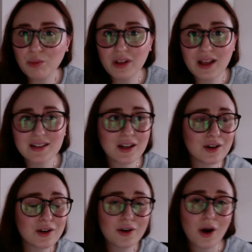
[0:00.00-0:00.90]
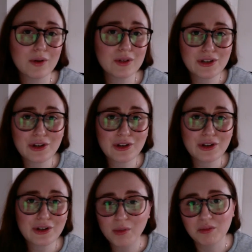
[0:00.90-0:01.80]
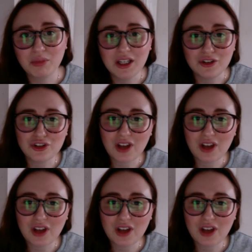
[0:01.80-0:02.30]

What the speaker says: as like going to your public beach